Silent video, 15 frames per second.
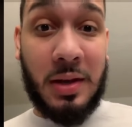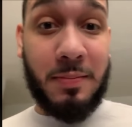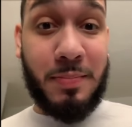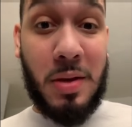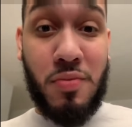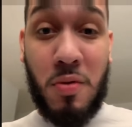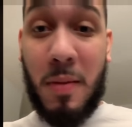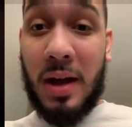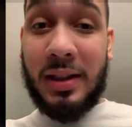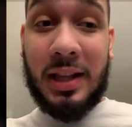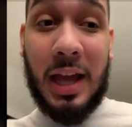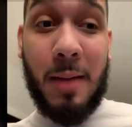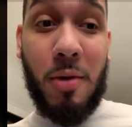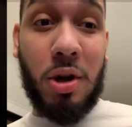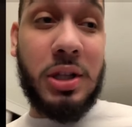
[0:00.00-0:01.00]
People in my
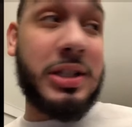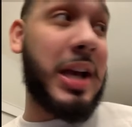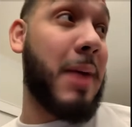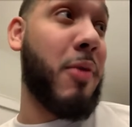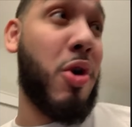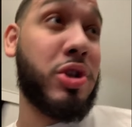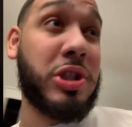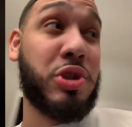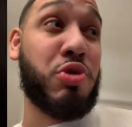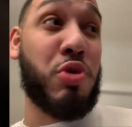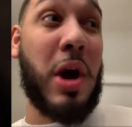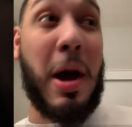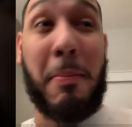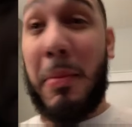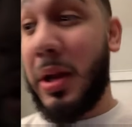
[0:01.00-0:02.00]
DM all the time. Oh, since you
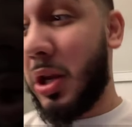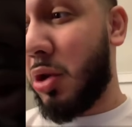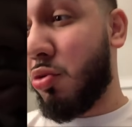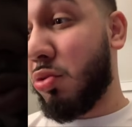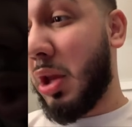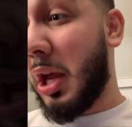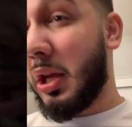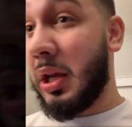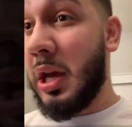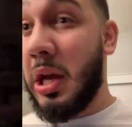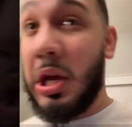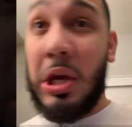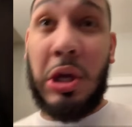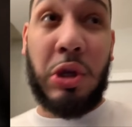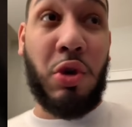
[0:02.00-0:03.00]
got money, you think
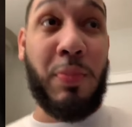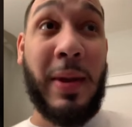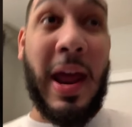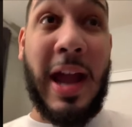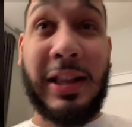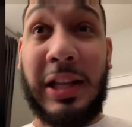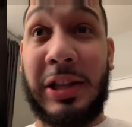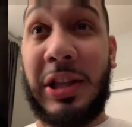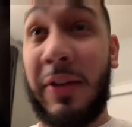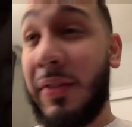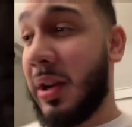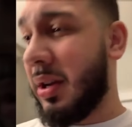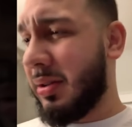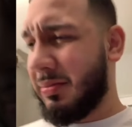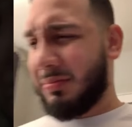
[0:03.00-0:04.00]
you've been acting different.